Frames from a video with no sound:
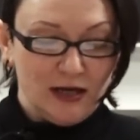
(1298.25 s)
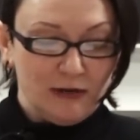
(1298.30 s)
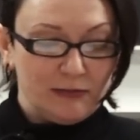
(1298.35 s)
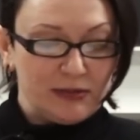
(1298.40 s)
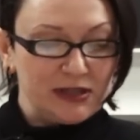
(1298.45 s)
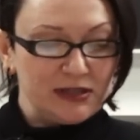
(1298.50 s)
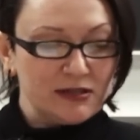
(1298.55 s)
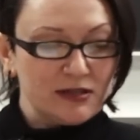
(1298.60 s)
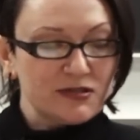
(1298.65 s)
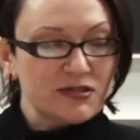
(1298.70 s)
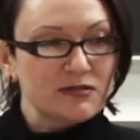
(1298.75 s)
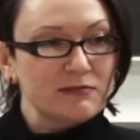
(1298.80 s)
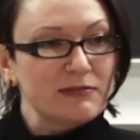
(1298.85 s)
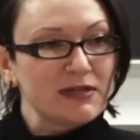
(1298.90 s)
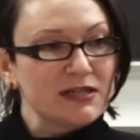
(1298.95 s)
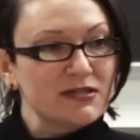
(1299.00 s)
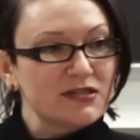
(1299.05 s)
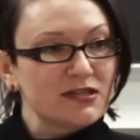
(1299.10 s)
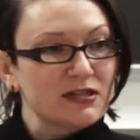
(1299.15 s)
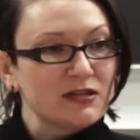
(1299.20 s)
but it also
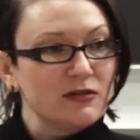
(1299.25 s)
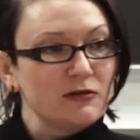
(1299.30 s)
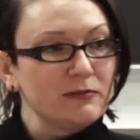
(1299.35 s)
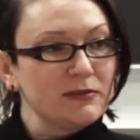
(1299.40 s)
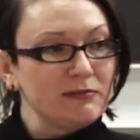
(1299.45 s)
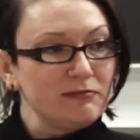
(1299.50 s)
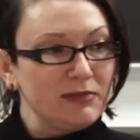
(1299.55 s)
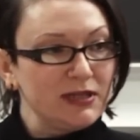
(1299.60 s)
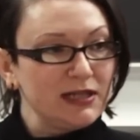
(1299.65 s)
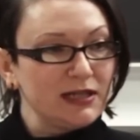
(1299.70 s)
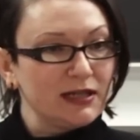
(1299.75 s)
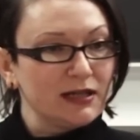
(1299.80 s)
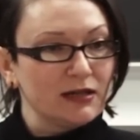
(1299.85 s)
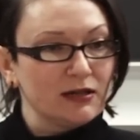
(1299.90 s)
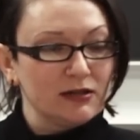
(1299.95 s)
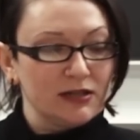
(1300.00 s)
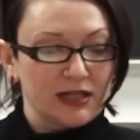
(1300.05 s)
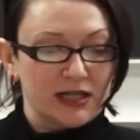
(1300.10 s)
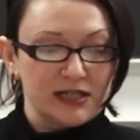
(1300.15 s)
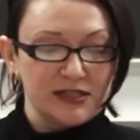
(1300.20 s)
means the human being
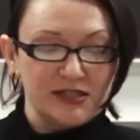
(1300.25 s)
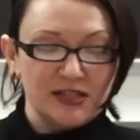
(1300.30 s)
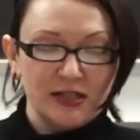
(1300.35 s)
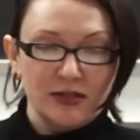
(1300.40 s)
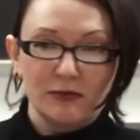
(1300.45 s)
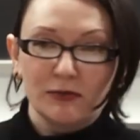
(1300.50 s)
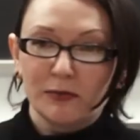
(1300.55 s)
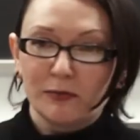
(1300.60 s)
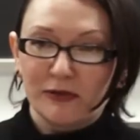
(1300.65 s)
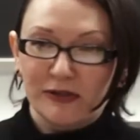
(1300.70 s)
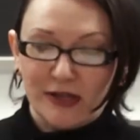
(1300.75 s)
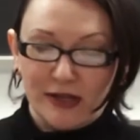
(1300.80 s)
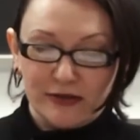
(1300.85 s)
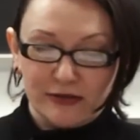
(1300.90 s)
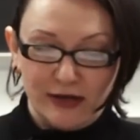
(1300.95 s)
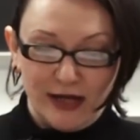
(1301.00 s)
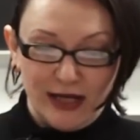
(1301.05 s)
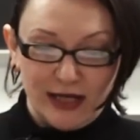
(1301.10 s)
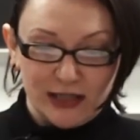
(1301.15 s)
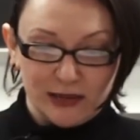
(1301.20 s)
on a continuum with
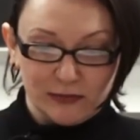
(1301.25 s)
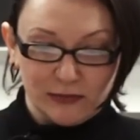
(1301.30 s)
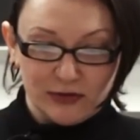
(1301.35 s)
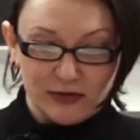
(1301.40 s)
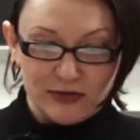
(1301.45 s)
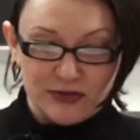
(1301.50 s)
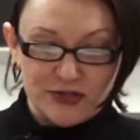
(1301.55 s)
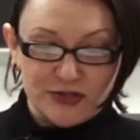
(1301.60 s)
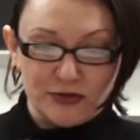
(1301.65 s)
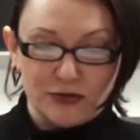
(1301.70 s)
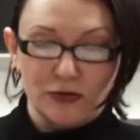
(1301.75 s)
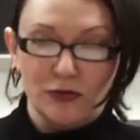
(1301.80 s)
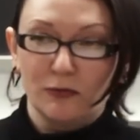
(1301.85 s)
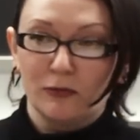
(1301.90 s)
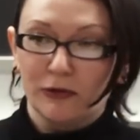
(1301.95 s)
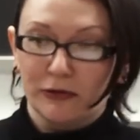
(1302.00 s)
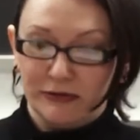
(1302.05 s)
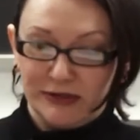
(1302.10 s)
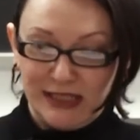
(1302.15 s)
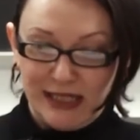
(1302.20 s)
other animals to whom
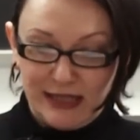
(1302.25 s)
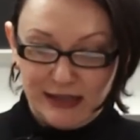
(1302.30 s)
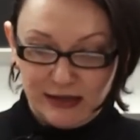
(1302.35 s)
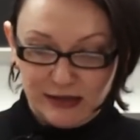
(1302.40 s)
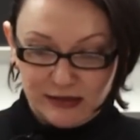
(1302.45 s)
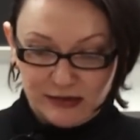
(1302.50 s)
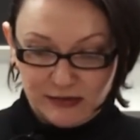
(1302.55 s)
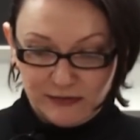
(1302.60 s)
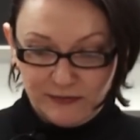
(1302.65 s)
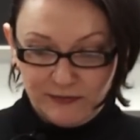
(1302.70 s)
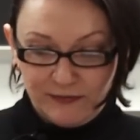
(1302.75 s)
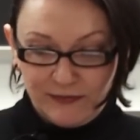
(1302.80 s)
we're related.